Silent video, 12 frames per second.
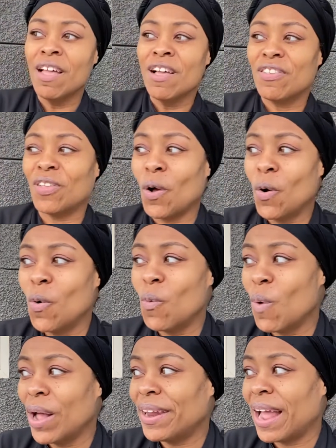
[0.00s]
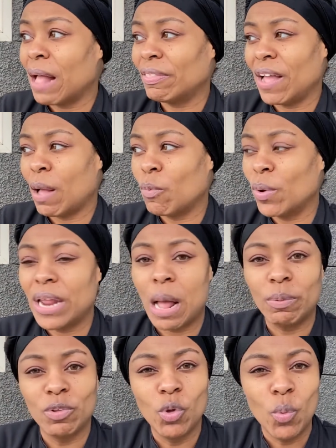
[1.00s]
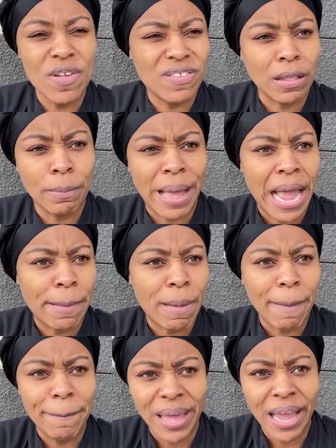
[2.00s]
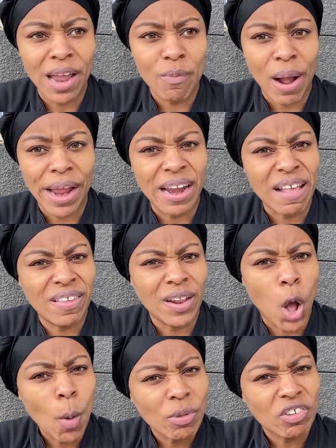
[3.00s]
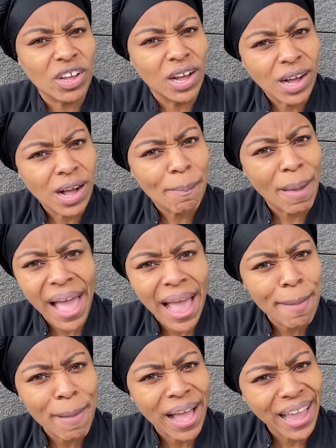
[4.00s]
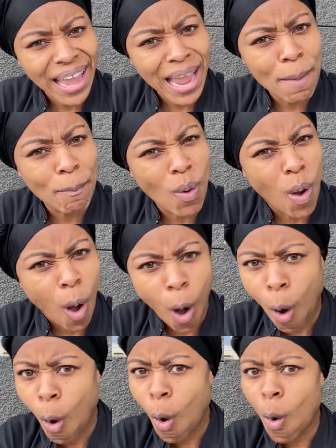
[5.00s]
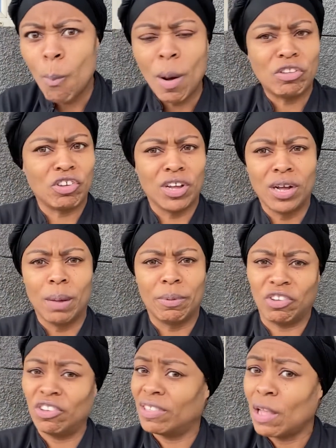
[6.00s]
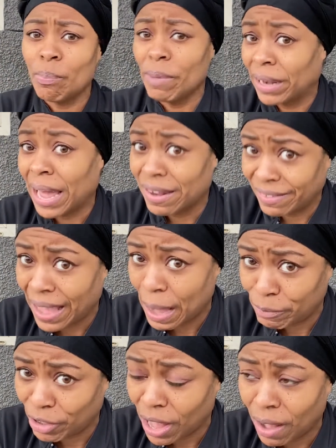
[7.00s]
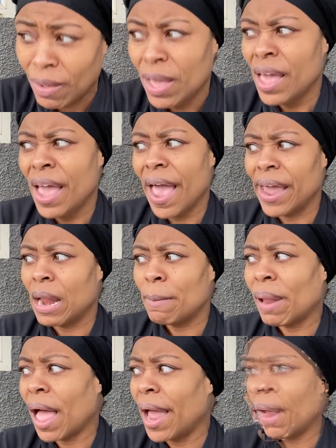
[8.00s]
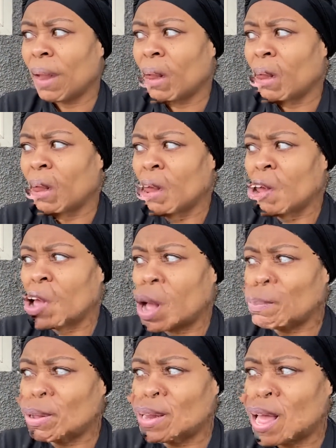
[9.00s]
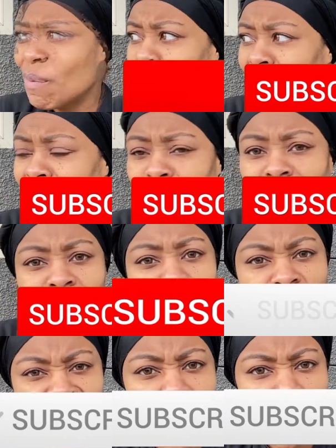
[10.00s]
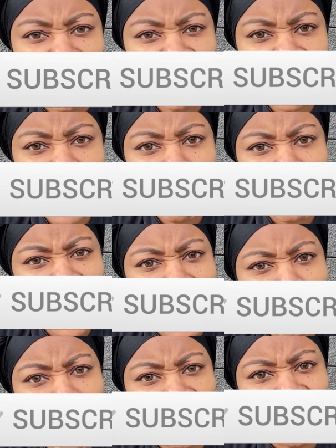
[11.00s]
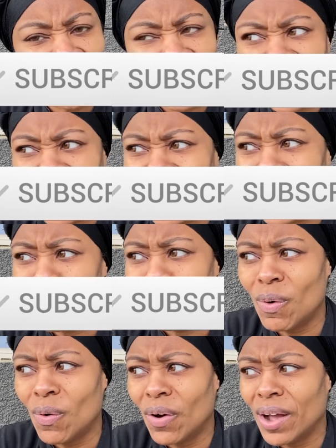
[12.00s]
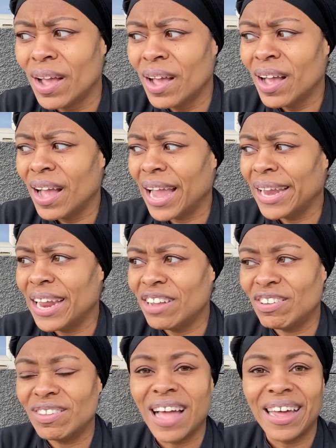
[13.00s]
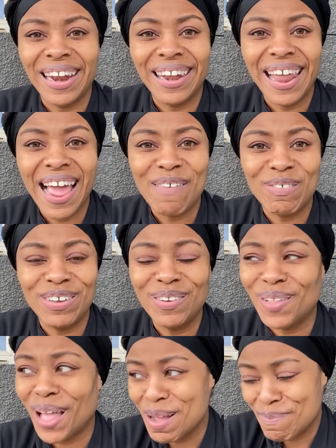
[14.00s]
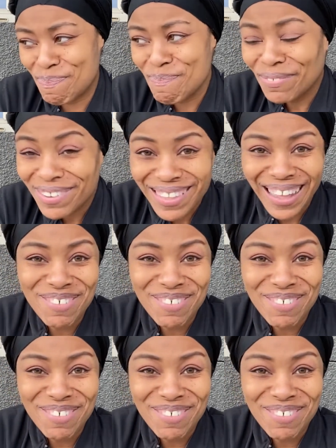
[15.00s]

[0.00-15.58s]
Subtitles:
So one day I was doing something behind my bed, right? And I seen a whole bunch of gum behind my head, boy, a whole bunch of gum, because she slept with me a lot of times, y'all. And I'm looking like, one day I was like, what's all this gum behind my darn head, boy? And then she started laughing. She started